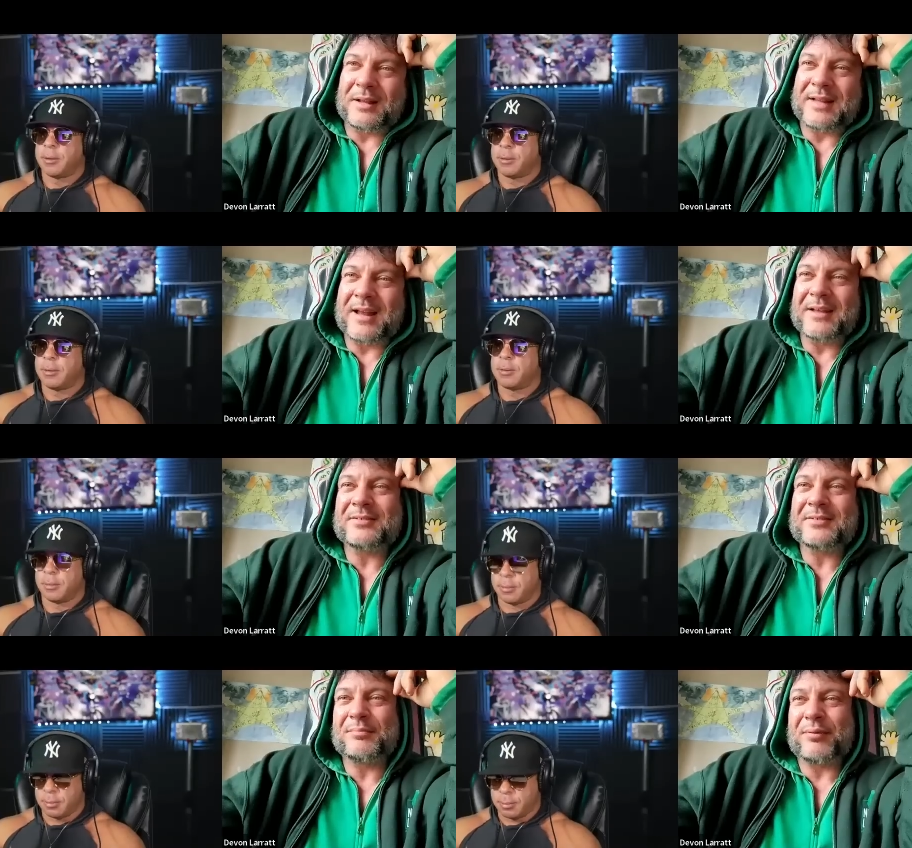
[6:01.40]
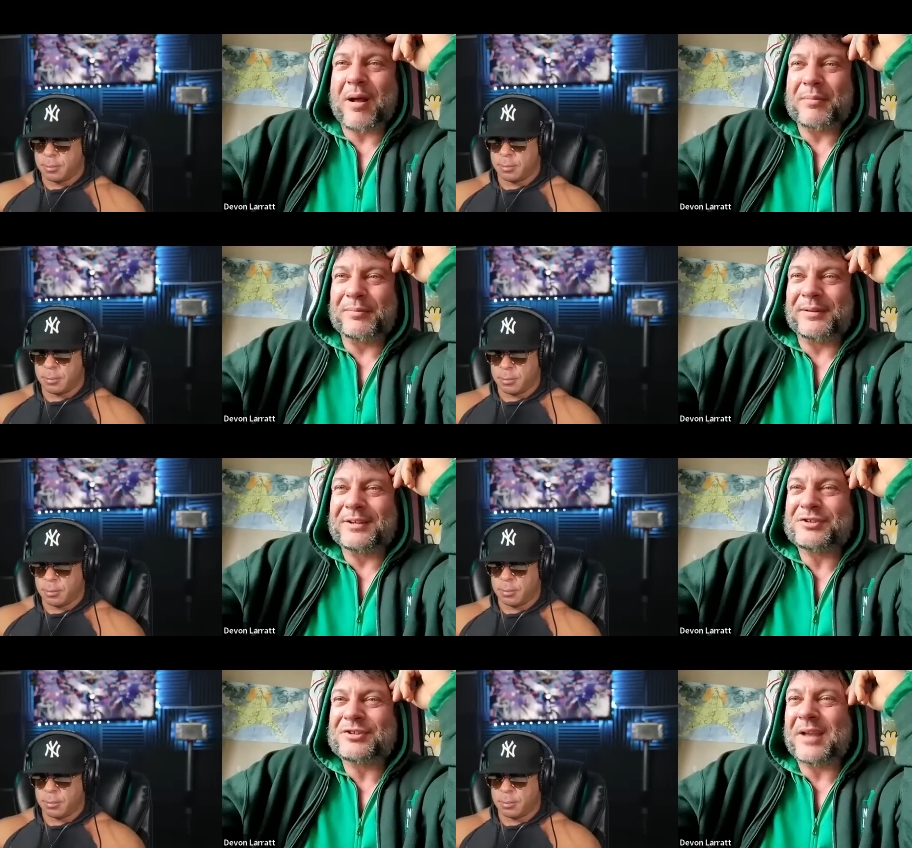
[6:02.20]
Speaker 1: Dennis,
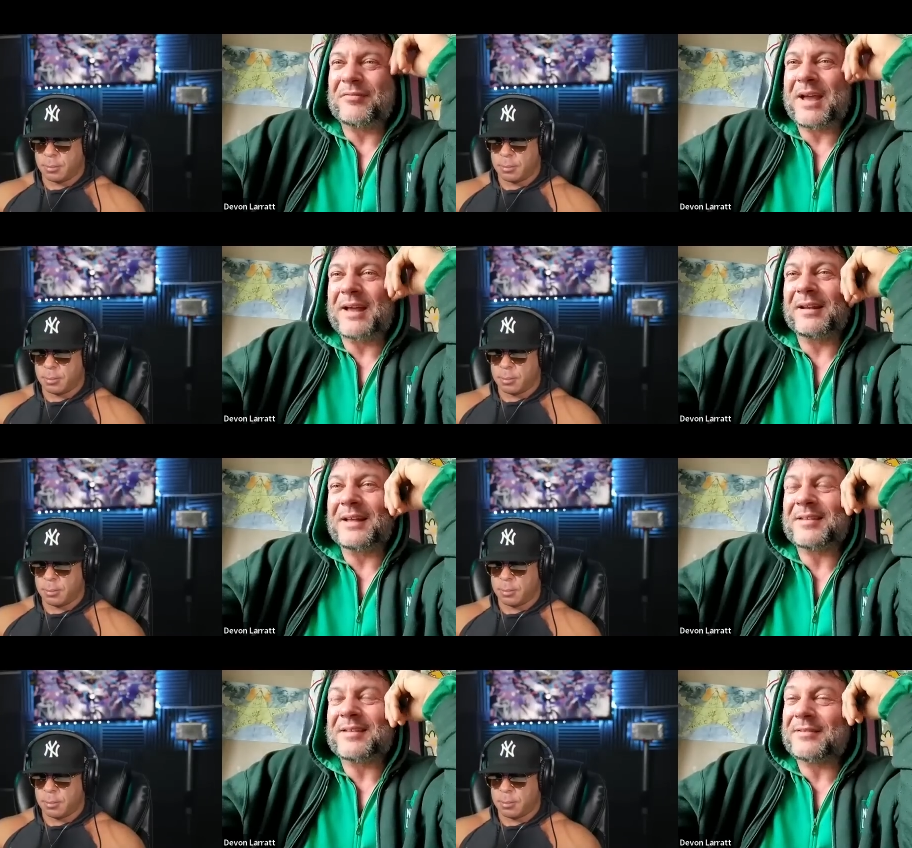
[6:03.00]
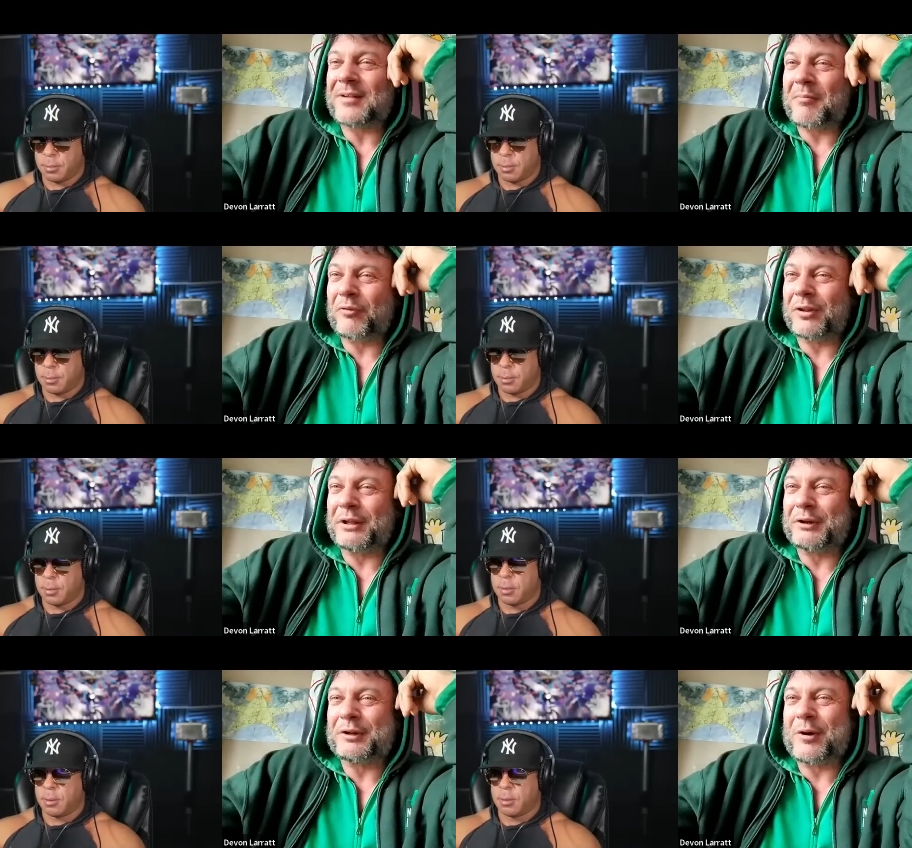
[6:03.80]
probably shaved head, unless I got something
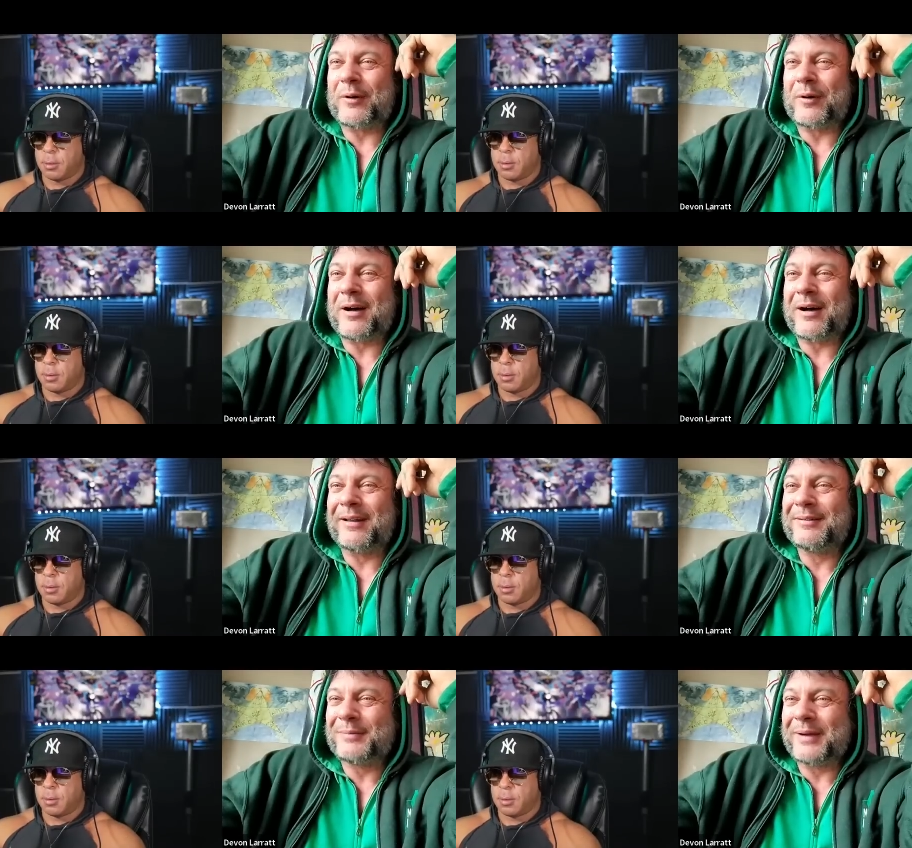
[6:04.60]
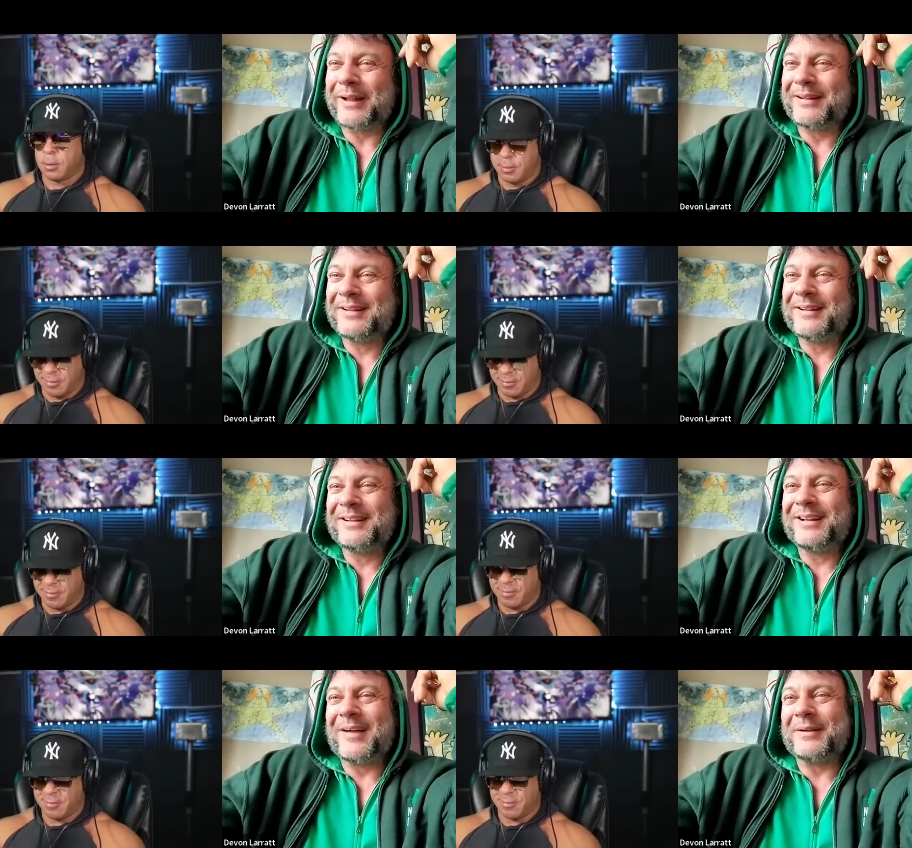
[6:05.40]
really good going on. But
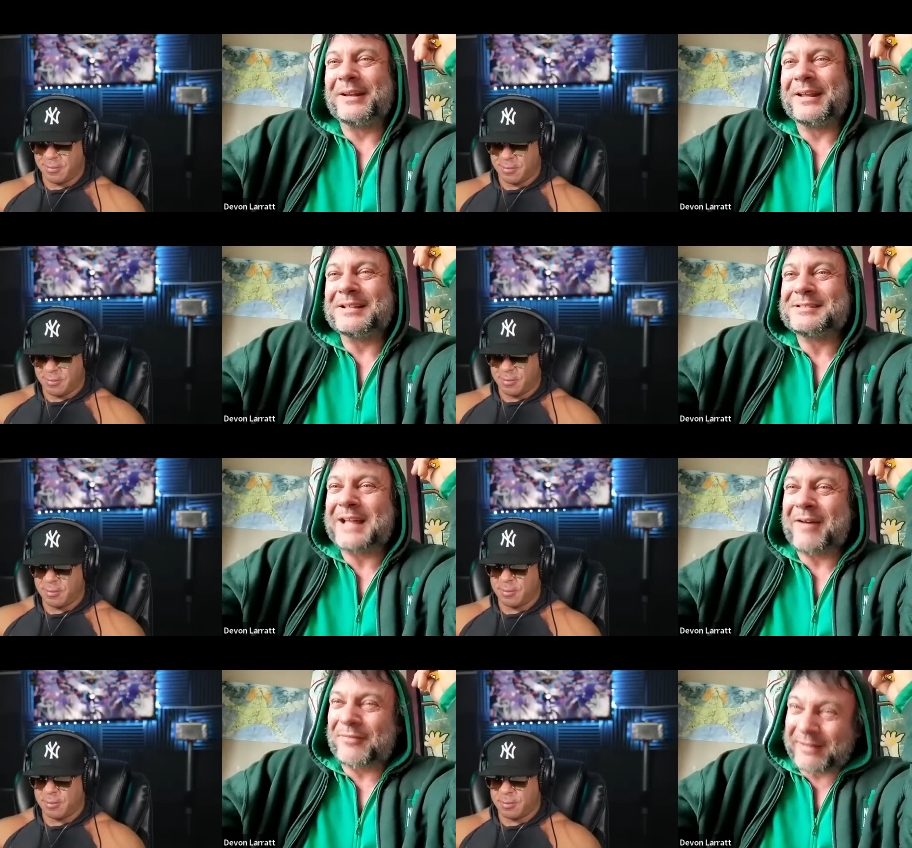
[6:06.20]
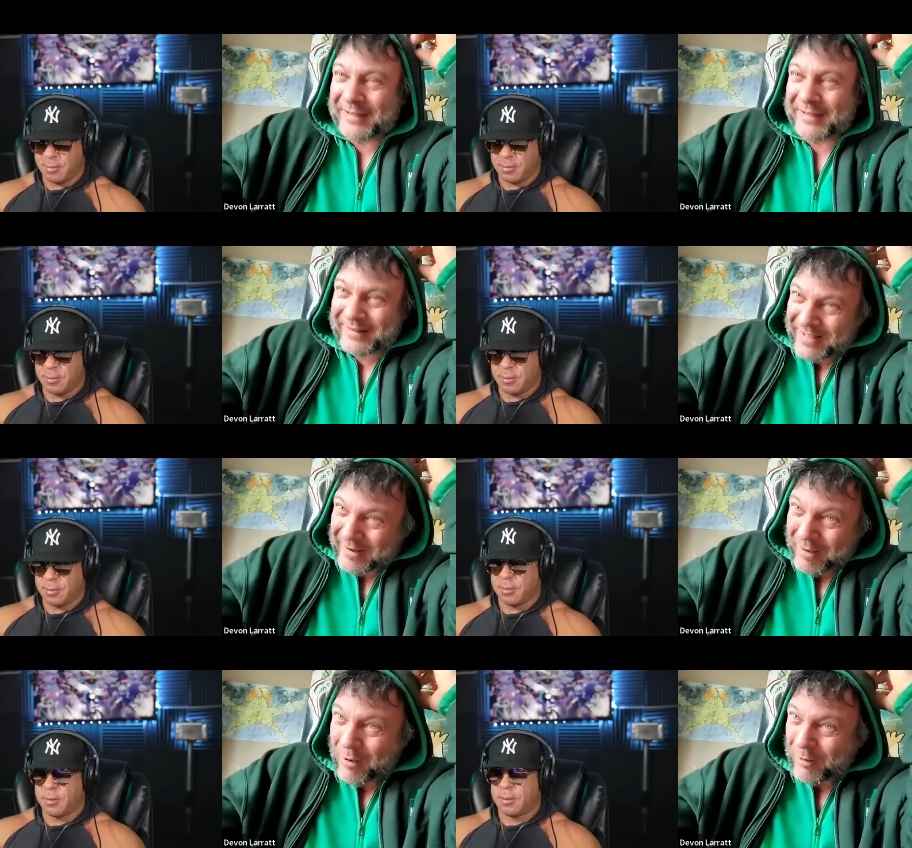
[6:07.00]
I mean, he's definitely an,
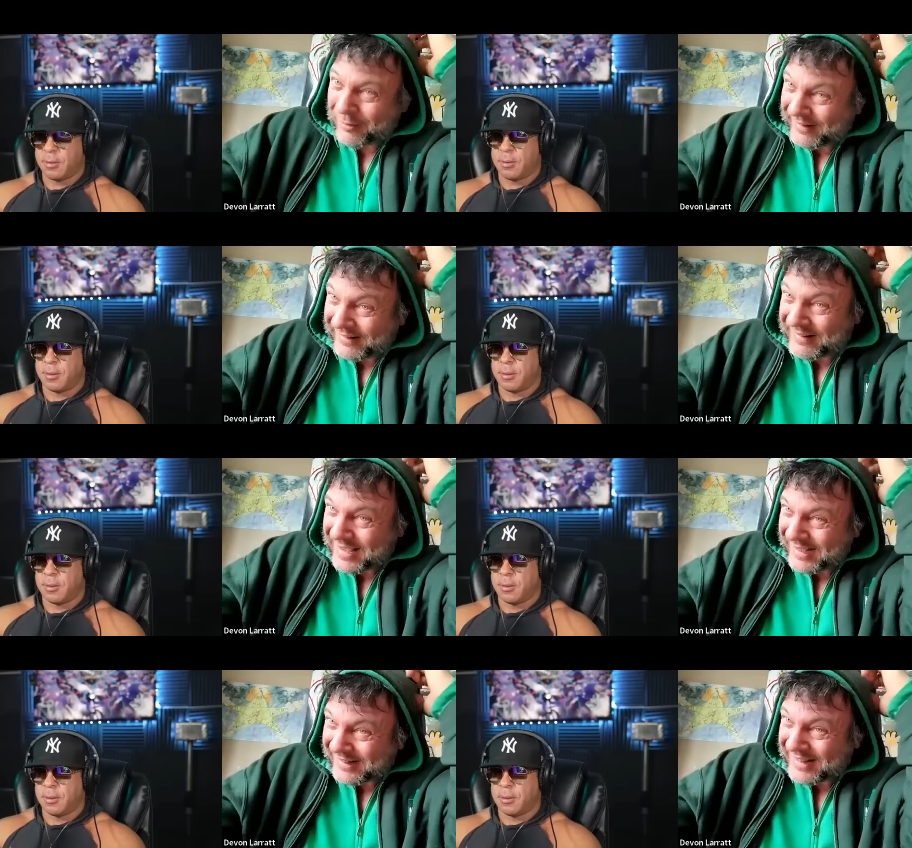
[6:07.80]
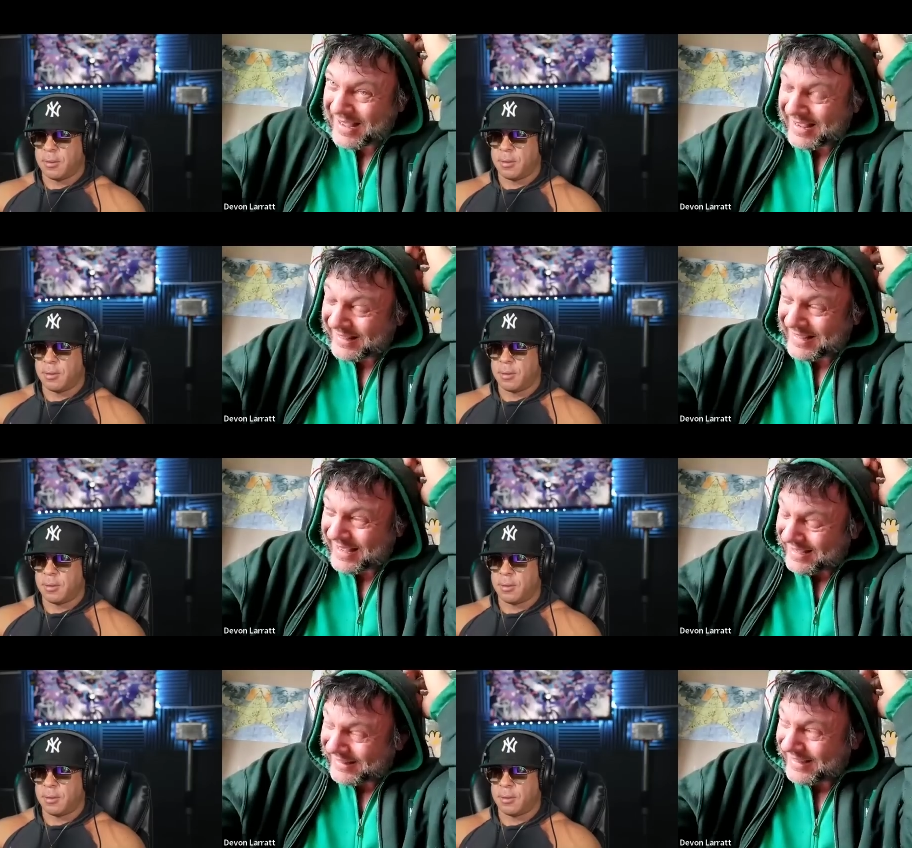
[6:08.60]
an all in kind of guy.
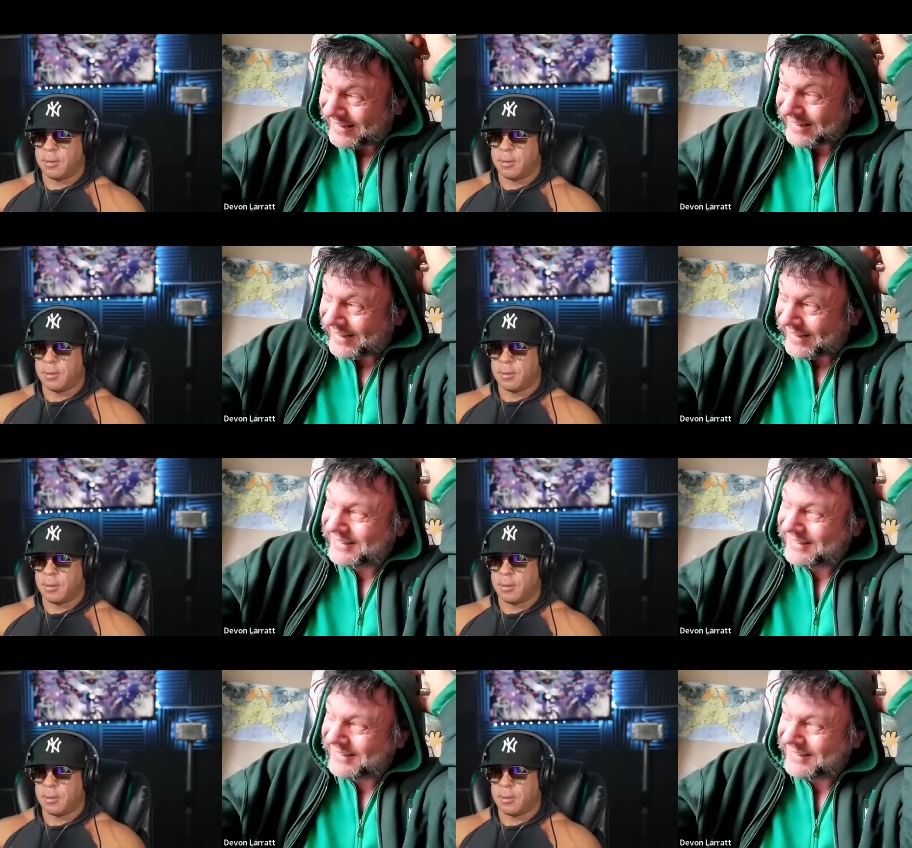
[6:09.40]
Yeah, yeah, yeah.